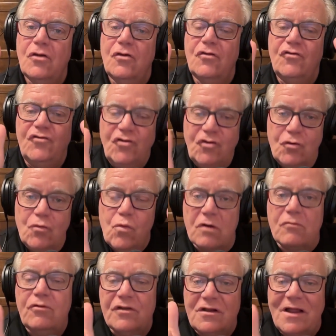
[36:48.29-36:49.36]
Do you
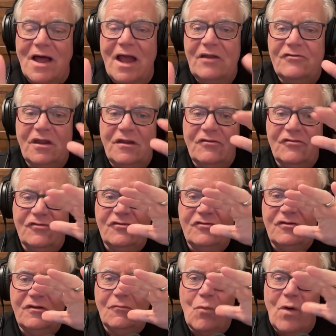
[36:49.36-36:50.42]
work with clients
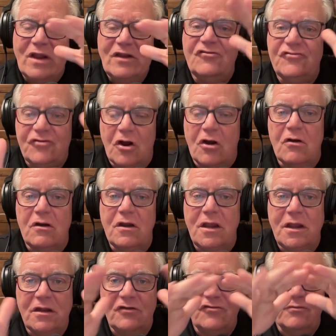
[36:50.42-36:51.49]
that want to start
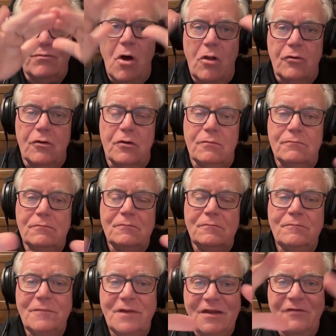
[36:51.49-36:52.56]
in a smaller
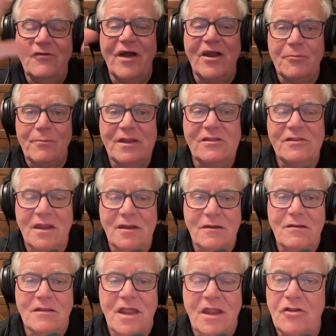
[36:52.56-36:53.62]
environment
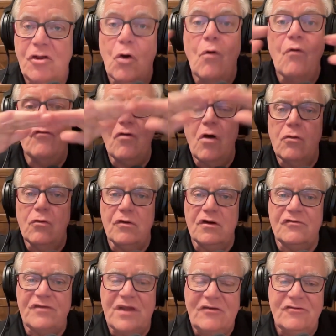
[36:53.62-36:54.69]
than the overall
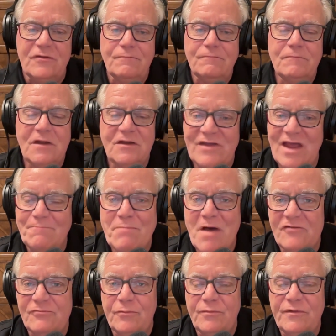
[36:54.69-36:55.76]
organization? Is that
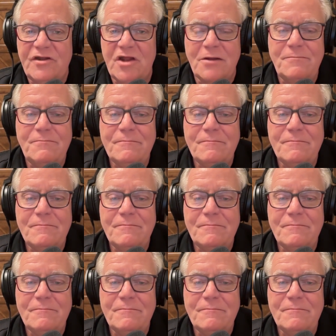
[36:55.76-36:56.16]
possible to be done?